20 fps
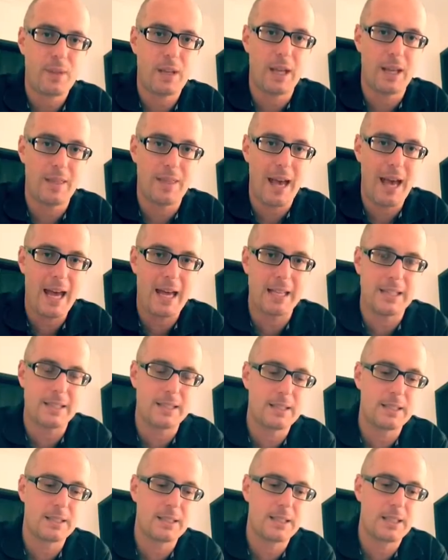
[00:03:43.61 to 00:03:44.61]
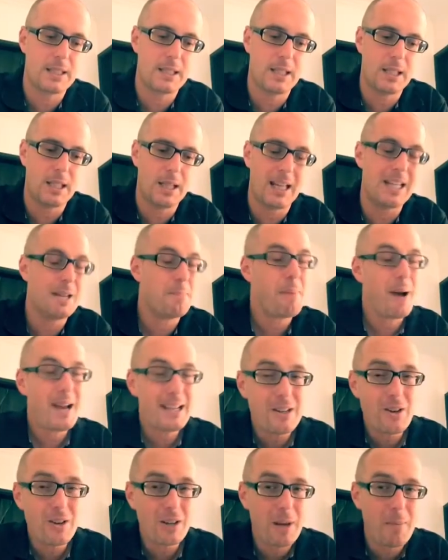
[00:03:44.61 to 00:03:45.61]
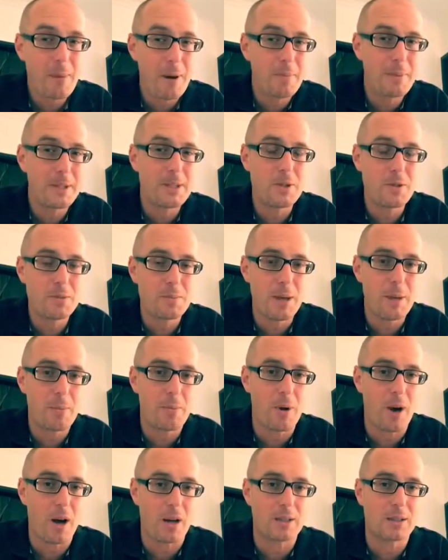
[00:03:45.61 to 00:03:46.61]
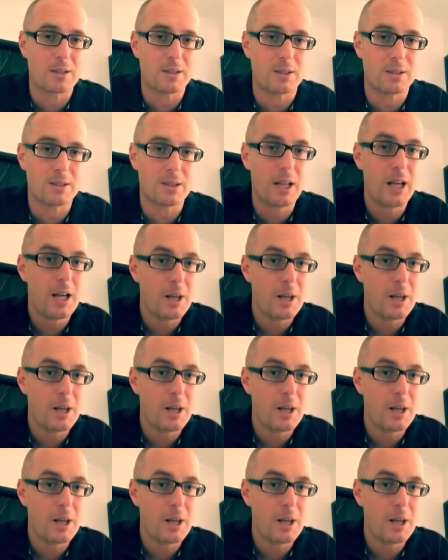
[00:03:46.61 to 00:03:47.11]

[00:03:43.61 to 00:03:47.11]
And that is, and it might not come up in newspaper articles,